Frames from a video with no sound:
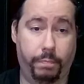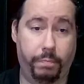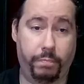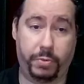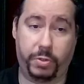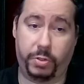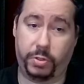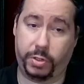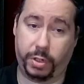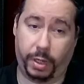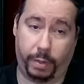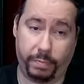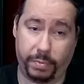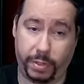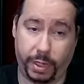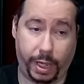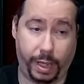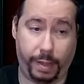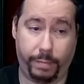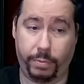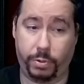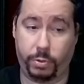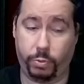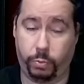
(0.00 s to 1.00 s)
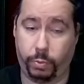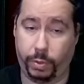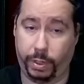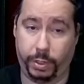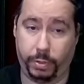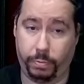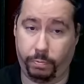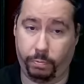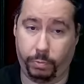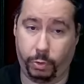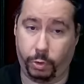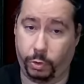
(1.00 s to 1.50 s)
sometimes
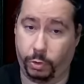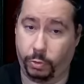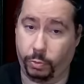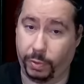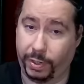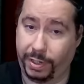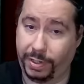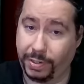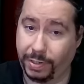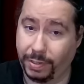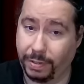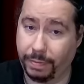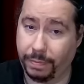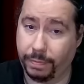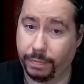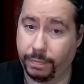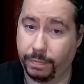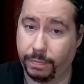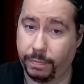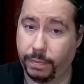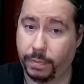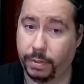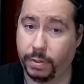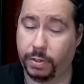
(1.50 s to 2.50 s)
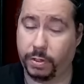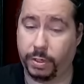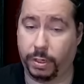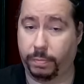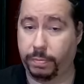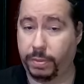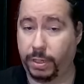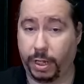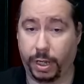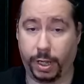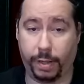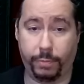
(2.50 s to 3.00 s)
with good reason,
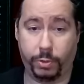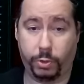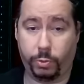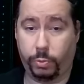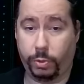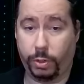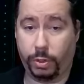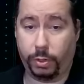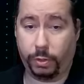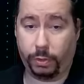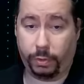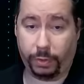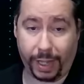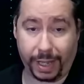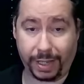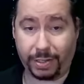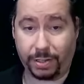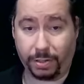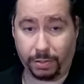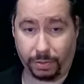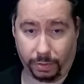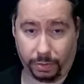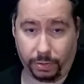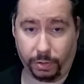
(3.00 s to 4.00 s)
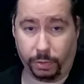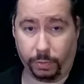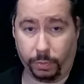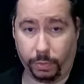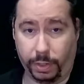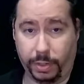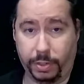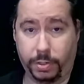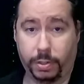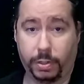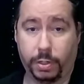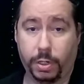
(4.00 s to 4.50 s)
sometimes with less good
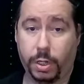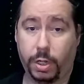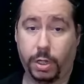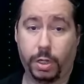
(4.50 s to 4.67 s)
reason.